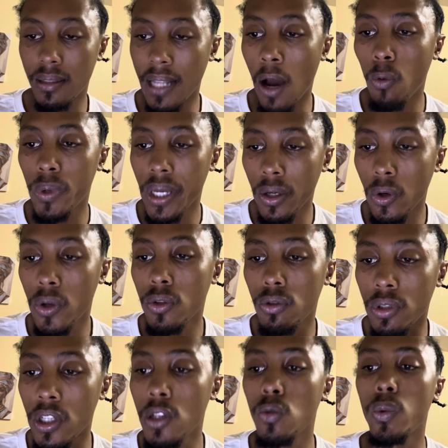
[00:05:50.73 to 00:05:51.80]
Now we are going to
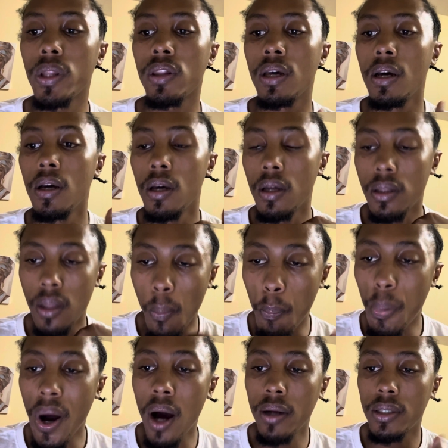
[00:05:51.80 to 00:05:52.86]
deal with the
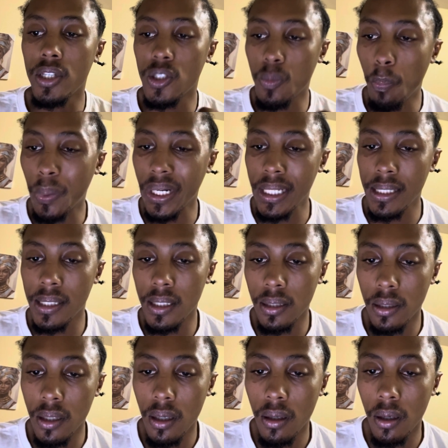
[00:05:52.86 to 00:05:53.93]
parties
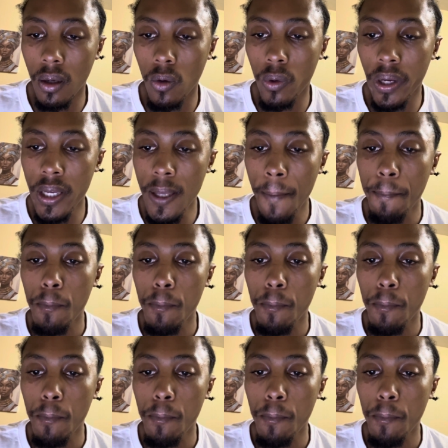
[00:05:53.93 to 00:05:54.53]
present, okay?